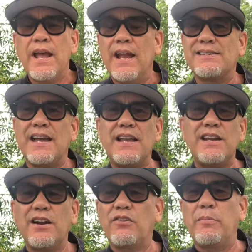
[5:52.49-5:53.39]
In 10
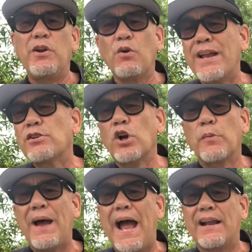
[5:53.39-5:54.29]
years, it'd be great to
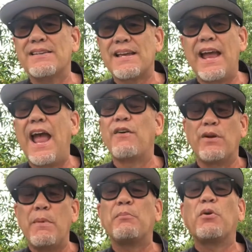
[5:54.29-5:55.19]
look back and say, hey,
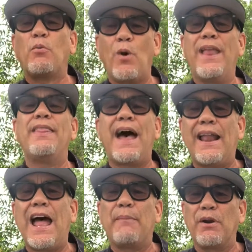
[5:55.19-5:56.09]
remember when that
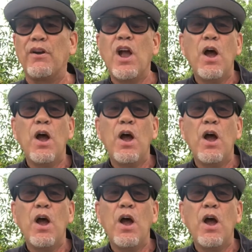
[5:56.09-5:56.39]
happened?